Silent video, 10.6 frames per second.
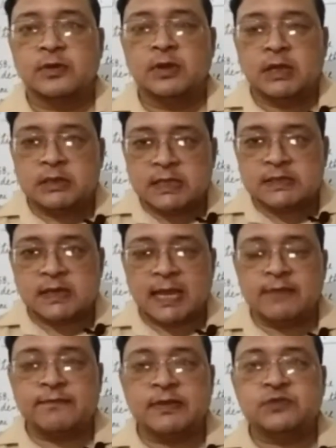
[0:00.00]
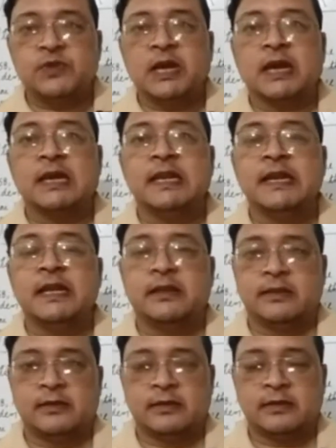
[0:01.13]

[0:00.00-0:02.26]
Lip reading: This life which we are leading,